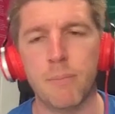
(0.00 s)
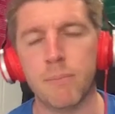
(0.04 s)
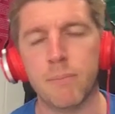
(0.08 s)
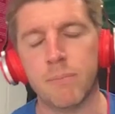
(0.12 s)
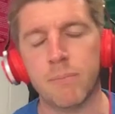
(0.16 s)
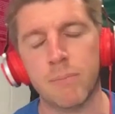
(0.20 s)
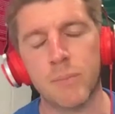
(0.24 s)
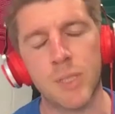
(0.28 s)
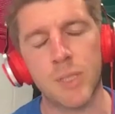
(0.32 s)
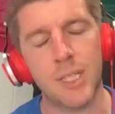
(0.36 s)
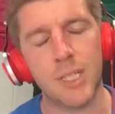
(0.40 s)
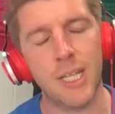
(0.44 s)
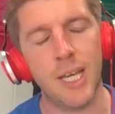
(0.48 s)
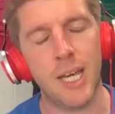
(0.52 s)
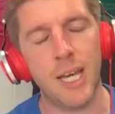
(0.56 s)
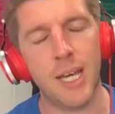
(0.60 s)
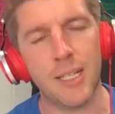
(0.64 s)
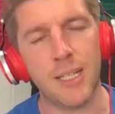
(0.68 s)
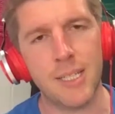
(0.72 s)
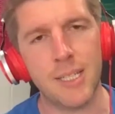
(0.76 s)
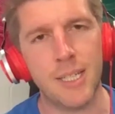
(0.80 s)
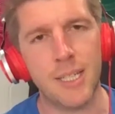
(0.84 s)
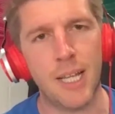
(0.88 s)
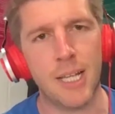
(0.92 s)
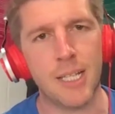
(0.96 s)

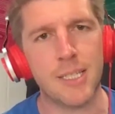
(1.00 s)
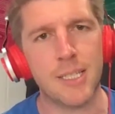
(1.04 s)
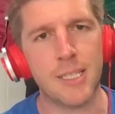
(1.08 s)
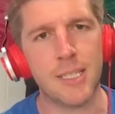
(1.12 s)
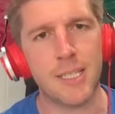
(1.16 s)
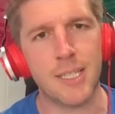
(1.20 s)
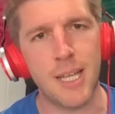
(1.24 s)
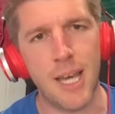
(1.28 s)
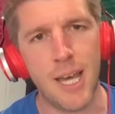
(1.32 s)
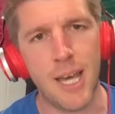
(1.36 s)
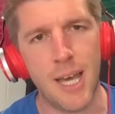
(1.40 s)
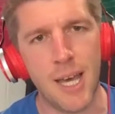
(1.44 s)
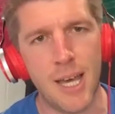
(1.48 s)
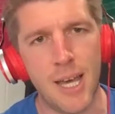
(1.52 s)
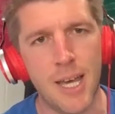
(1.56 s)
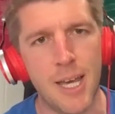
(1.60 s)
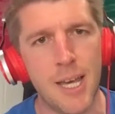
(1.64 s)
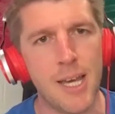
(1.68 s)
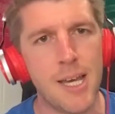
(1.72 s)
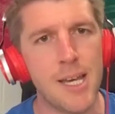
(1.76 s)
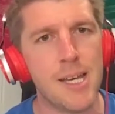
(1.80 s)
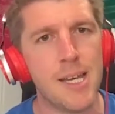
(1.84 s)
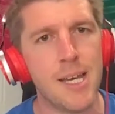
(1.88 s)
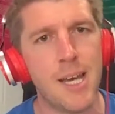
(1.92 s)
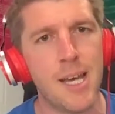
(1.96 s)
So that's,
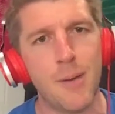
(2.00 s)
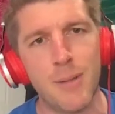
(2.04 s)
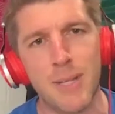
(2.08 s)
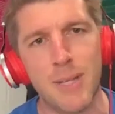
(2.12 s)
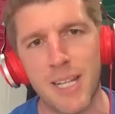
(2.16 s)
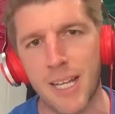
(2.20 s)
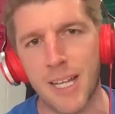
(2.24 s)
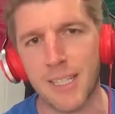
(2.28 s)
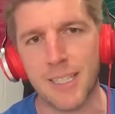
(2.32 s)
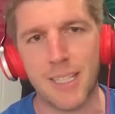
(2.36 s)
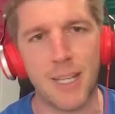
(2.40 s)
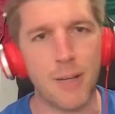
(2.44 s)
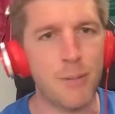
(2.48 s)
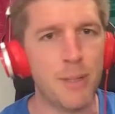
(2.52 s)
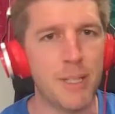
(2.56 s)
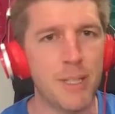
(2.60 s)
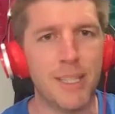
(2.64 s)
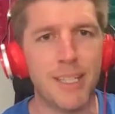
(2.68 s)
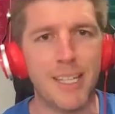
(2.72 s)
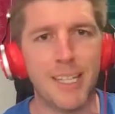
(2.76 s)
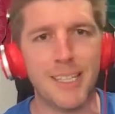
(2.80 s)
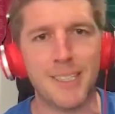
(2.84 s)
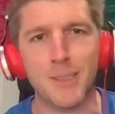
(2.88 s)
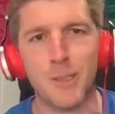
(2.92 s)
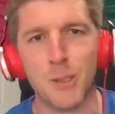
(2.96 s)
I mean,
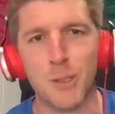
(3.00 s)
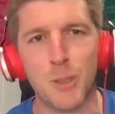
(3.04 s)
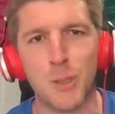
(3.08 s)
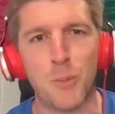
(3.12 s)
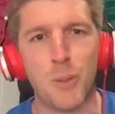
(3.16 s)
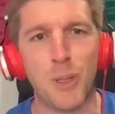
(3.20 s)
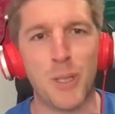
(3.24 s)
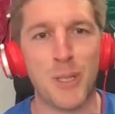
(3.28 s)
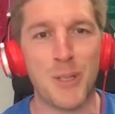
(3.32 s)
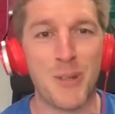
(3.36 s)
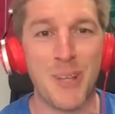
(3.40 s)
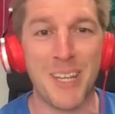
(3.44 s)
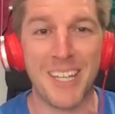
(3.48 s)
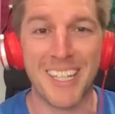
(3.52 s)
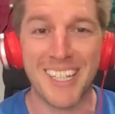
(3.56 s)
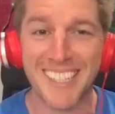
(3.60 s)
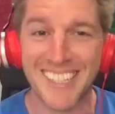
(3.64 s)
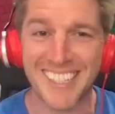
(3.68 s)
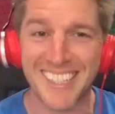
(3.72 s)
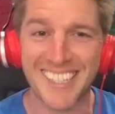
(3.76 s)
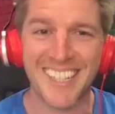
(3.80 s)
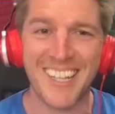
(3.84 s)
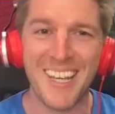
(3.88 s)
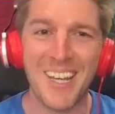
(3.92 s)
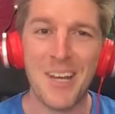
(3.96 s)
not to bring
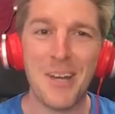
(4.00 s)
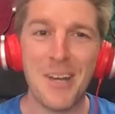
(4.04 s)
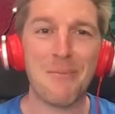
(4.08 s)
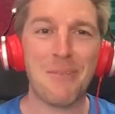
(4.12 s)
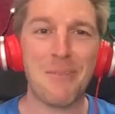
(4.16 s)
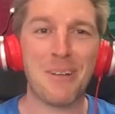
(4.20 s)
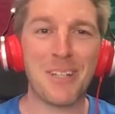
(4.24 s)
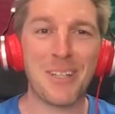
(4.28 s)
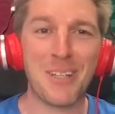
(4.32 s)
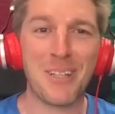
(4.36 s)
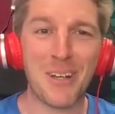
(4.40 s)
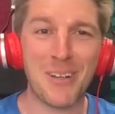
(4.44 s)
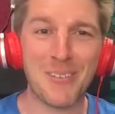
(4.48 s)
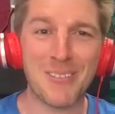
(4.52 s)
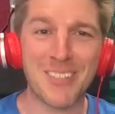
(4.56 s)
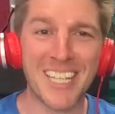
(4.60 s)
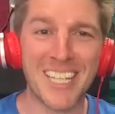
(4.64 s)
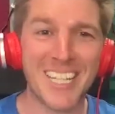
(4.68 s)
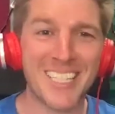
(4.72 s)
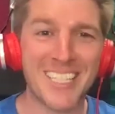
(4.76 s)
the conversation